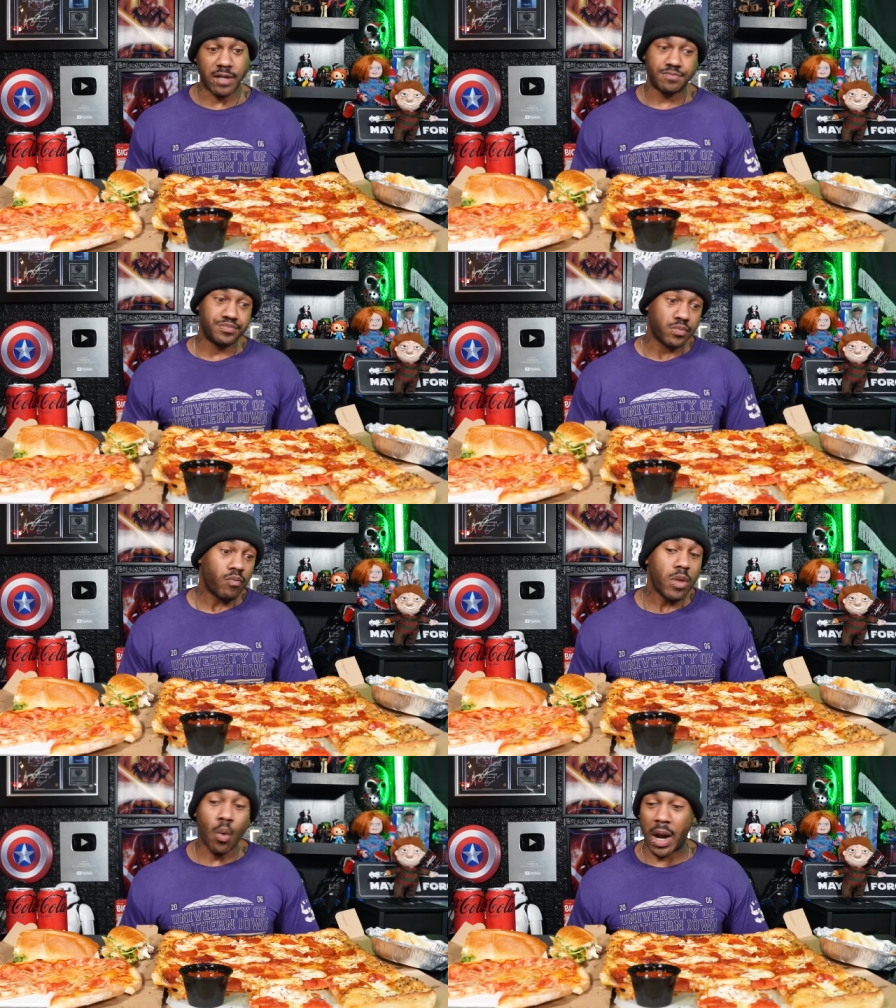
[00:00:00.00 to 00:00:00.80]

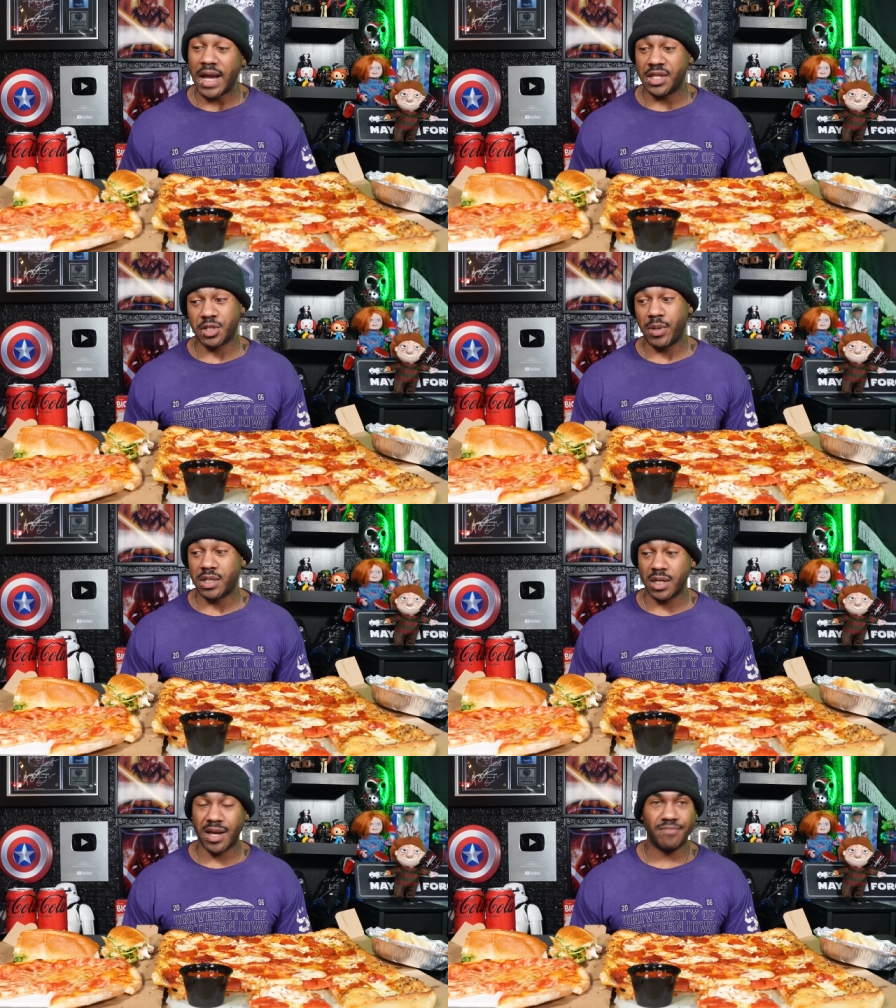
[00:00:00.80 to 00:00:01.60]
Would I eat this
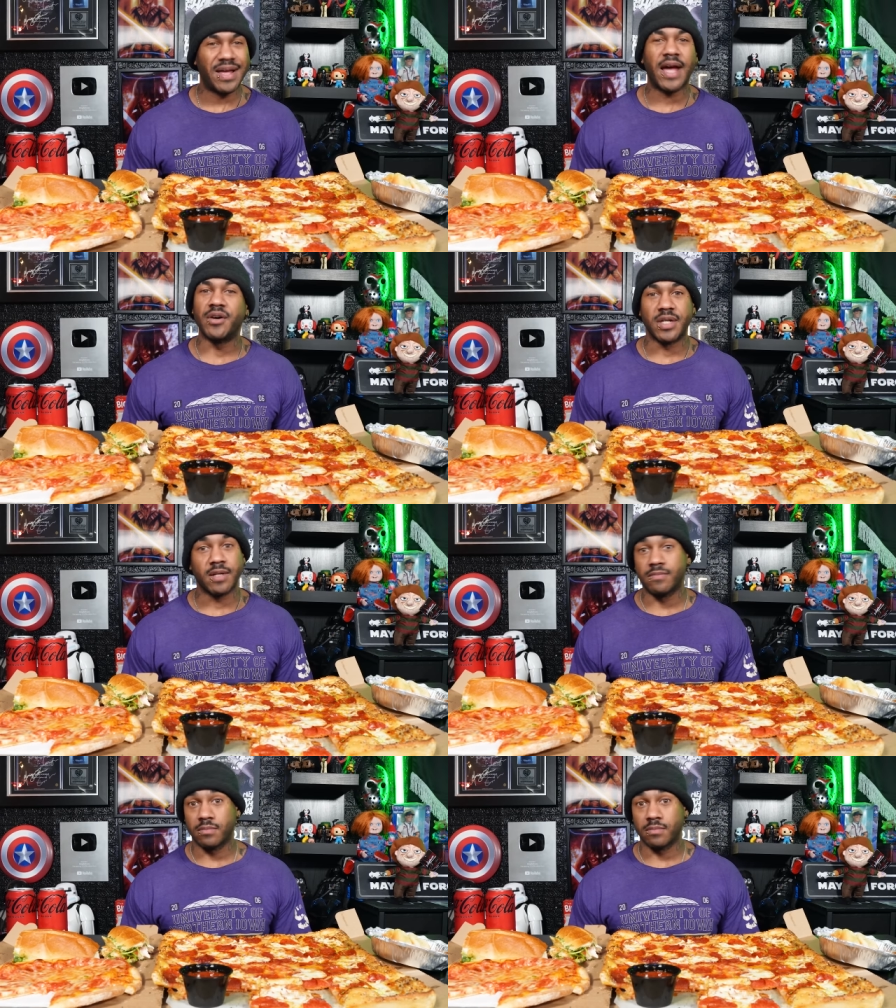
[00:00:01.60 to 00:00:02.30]
pizza again? Hell yeah.